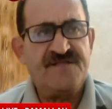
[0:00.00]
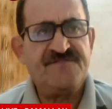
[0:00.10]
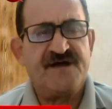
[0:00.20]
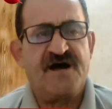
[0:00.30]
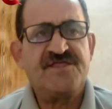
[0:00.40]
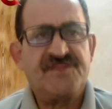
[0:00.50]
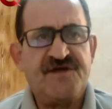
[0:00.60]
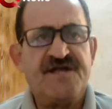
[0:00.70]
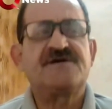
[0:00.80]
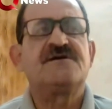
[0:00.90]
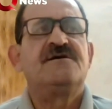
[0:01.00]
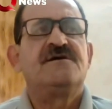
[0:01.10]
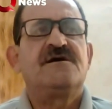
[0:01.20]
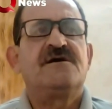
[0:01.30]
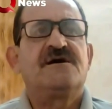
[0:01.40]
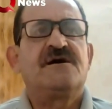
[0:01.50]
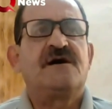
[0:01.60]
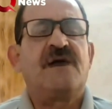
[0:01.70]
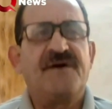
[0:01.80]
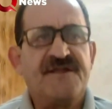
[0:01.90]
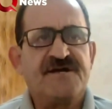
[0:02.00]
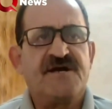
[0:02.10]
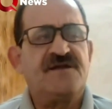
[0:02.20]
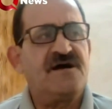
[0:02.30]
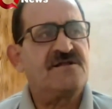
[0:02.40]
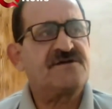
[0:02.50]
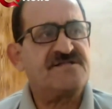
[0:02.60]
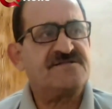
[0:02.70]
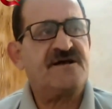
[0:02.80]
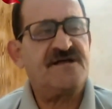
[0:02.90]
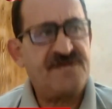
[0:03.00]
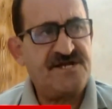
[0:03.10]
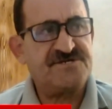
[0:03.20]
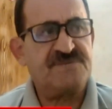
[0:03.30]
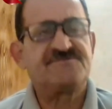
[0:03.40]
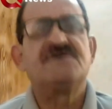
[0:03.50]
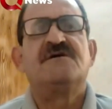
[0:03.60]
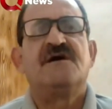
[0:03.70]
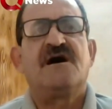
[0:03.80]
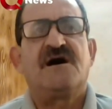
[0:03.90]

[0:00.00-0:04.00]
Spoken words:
the end, I think American and Qatar and Egypt,